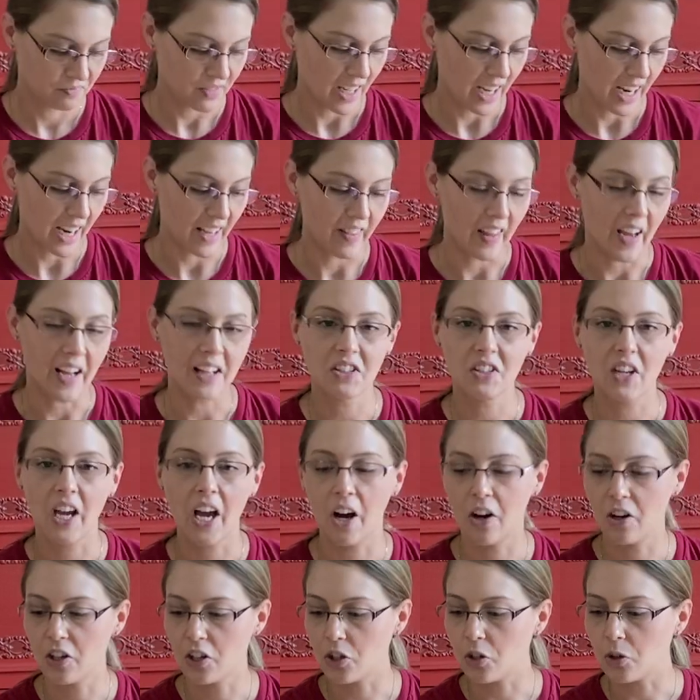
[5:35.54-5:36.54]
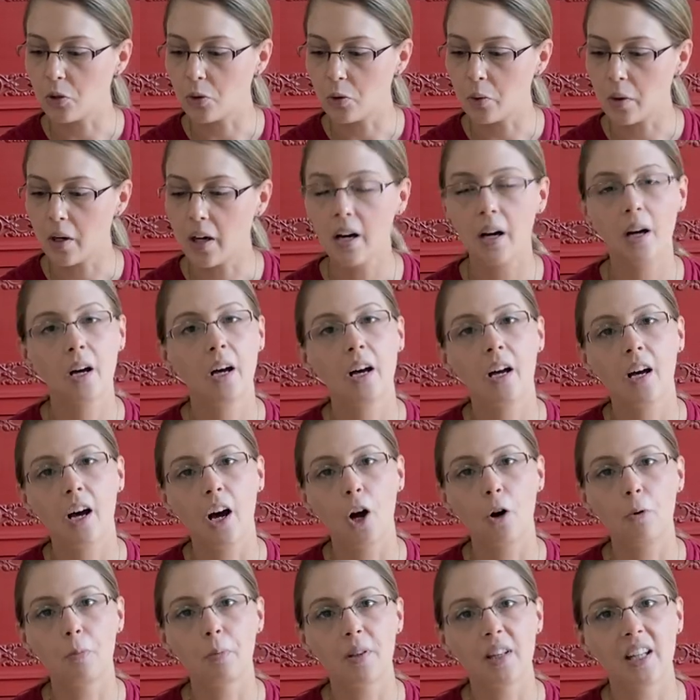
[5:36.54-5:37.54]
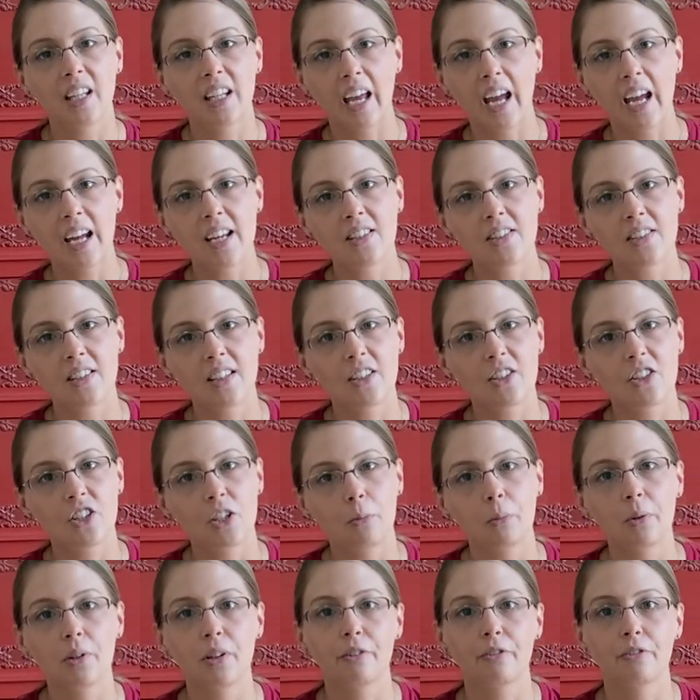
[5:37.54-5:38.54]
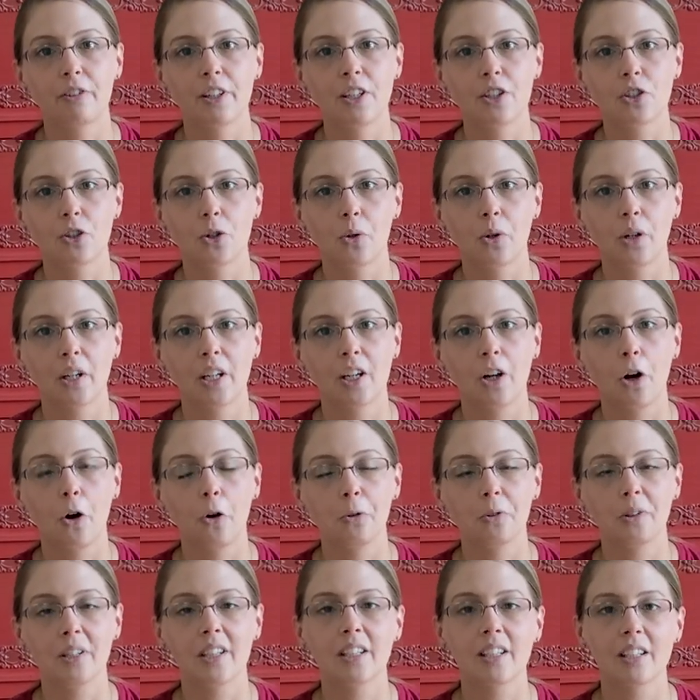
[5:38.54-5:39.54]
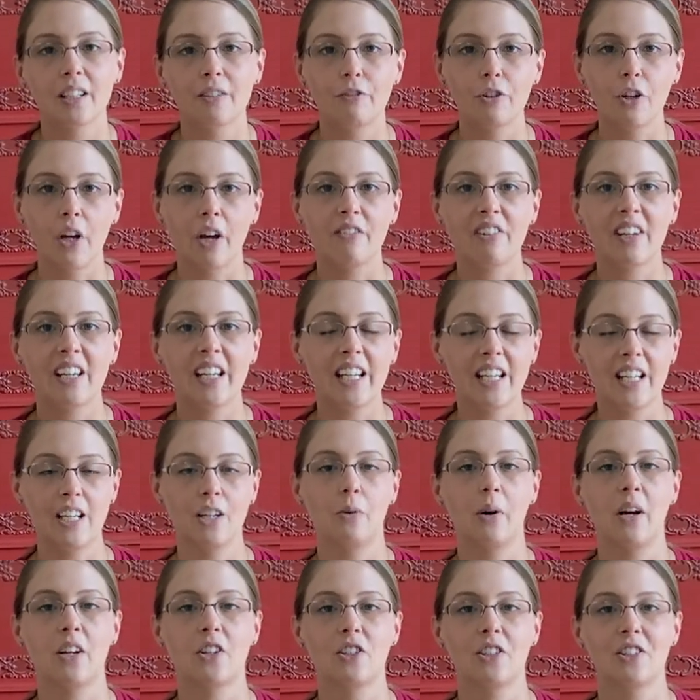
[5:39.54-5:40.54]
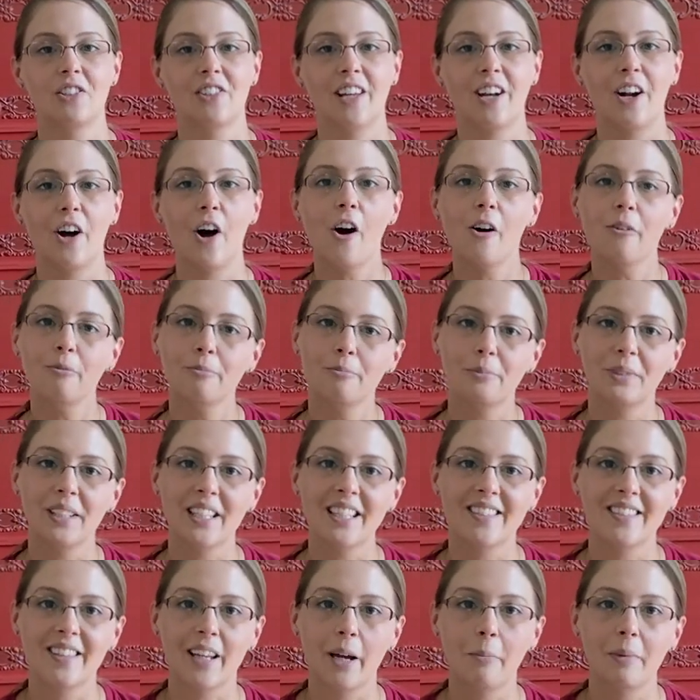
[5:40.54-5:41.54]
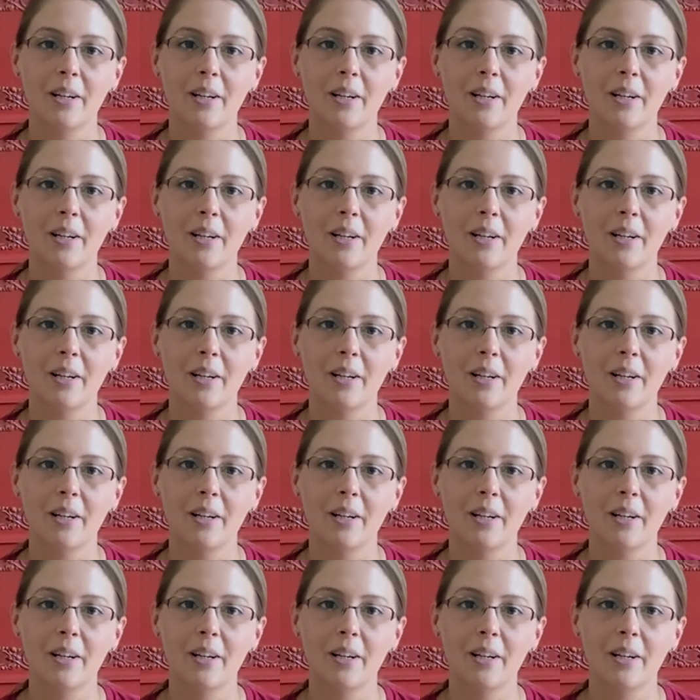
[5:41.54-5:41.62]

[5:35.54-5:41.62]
And that's how you open the case and assemble the French horn and hold it. If you have any questions at all, please let